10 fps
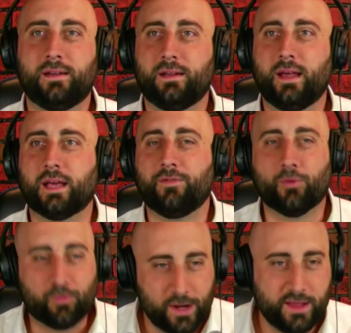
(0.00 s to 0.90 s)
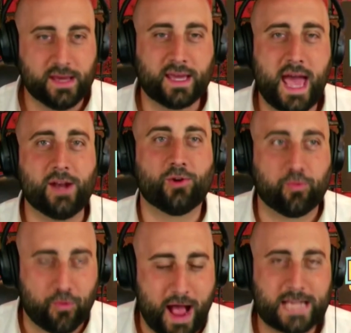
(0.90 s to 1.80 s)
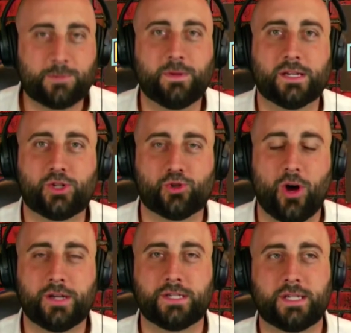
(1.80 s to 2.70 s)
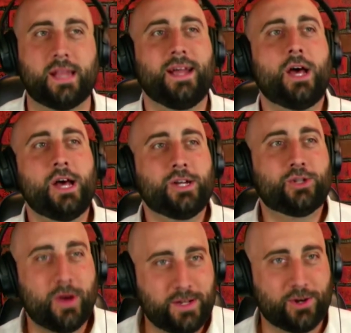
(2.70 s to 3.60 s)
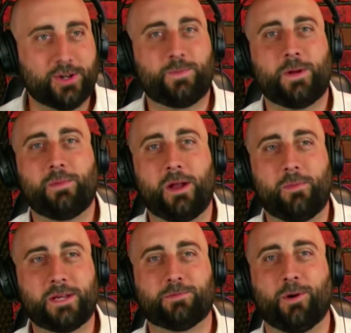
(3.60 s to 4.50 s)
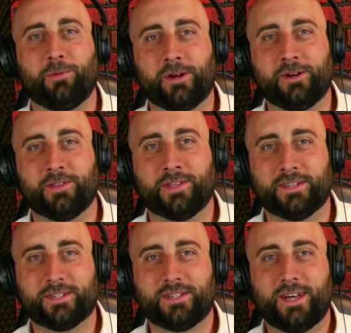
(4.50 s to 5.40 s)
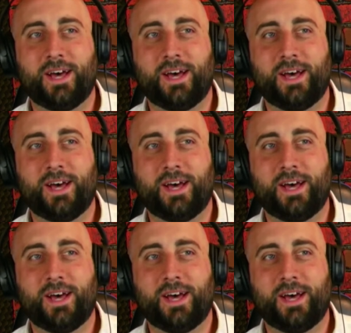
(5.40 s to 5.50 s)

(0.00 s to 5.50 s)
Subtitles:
Like, if you're really, again, grasping at straws, is that Trey Turner's been a better baseball player than this.